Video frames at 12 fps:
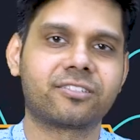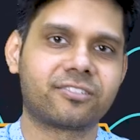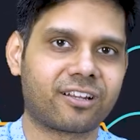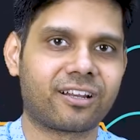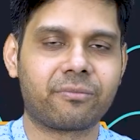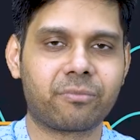
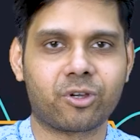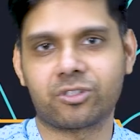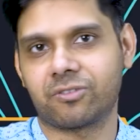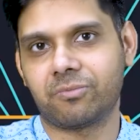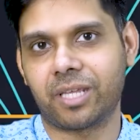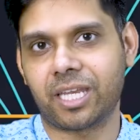struggling because
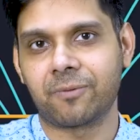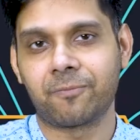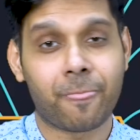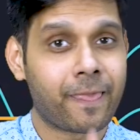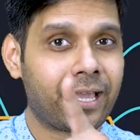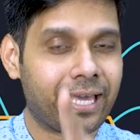of money
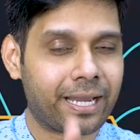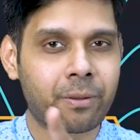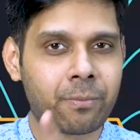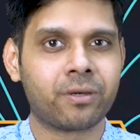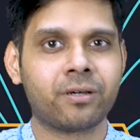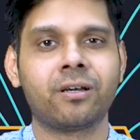
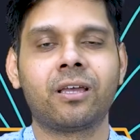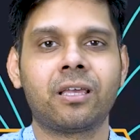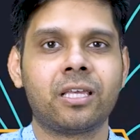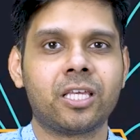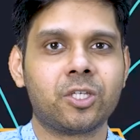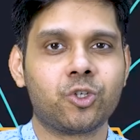remember
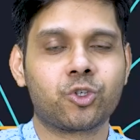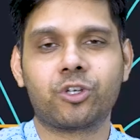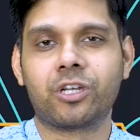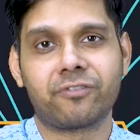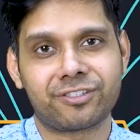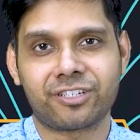you should
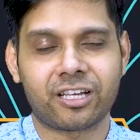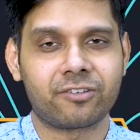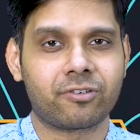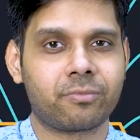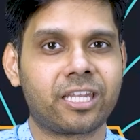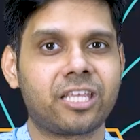never struggle
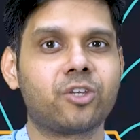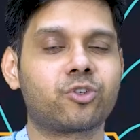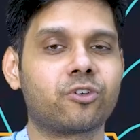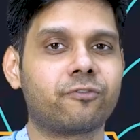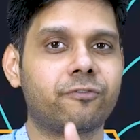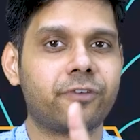for money you should
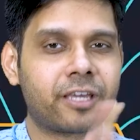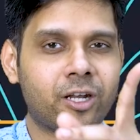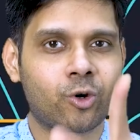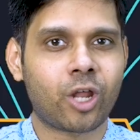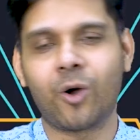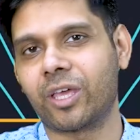figure
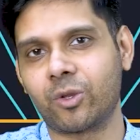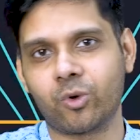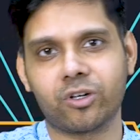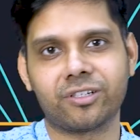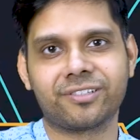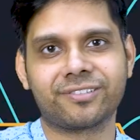out how can you
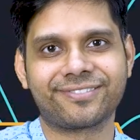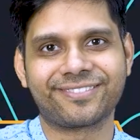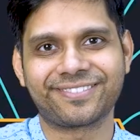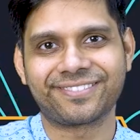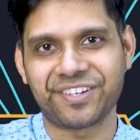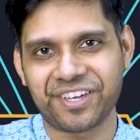earn
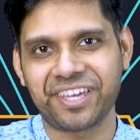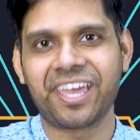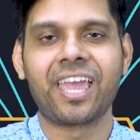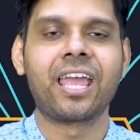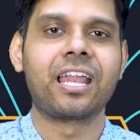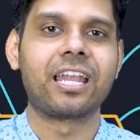okay
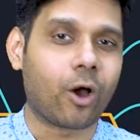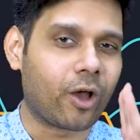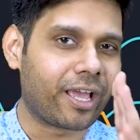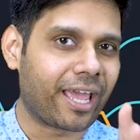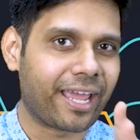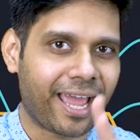now
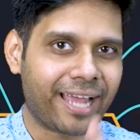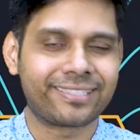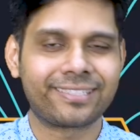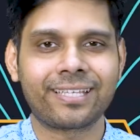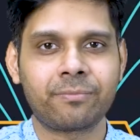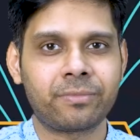at the
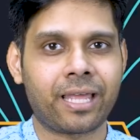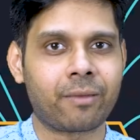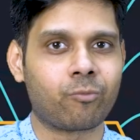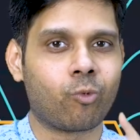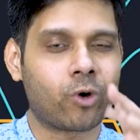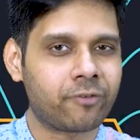same time
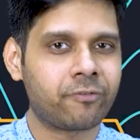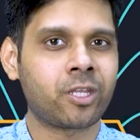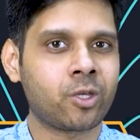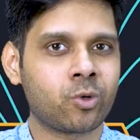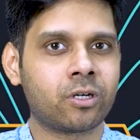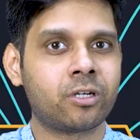whatever
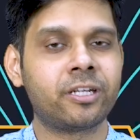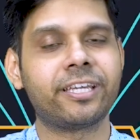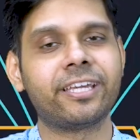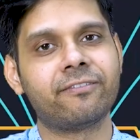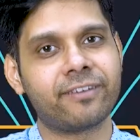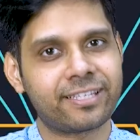you earned
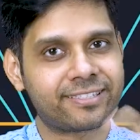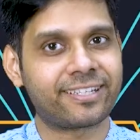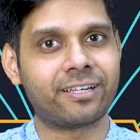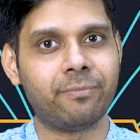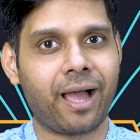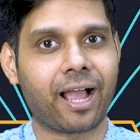invest
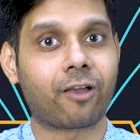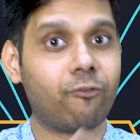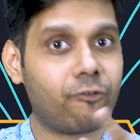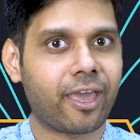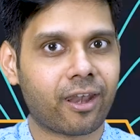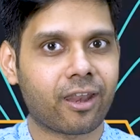it back
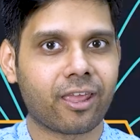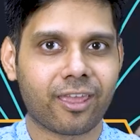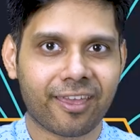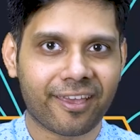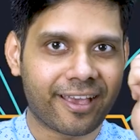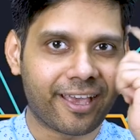where
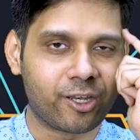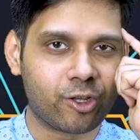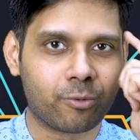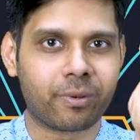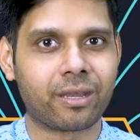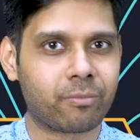in your
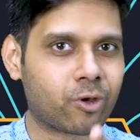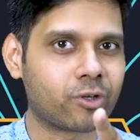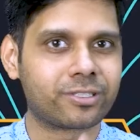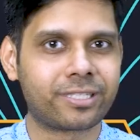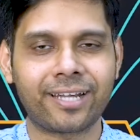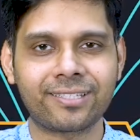brain because
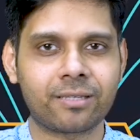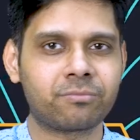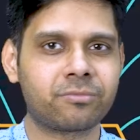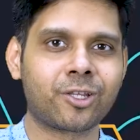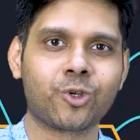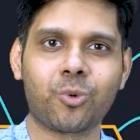that is
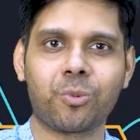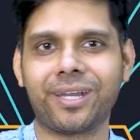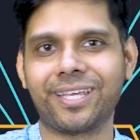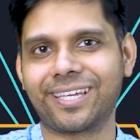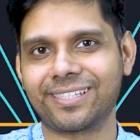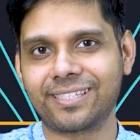something nobody
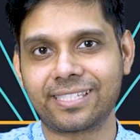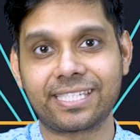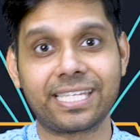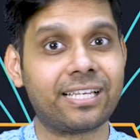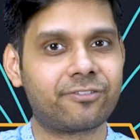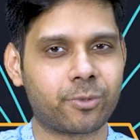can
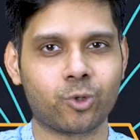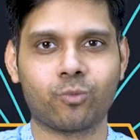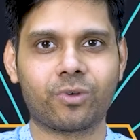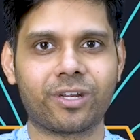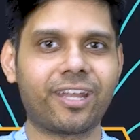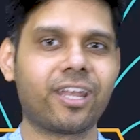steal from you,
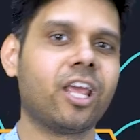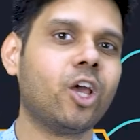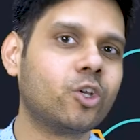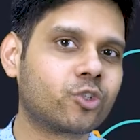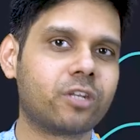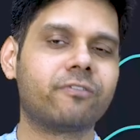right?
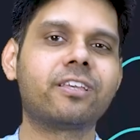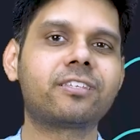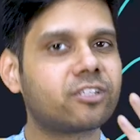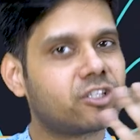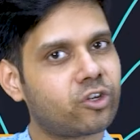So invest in your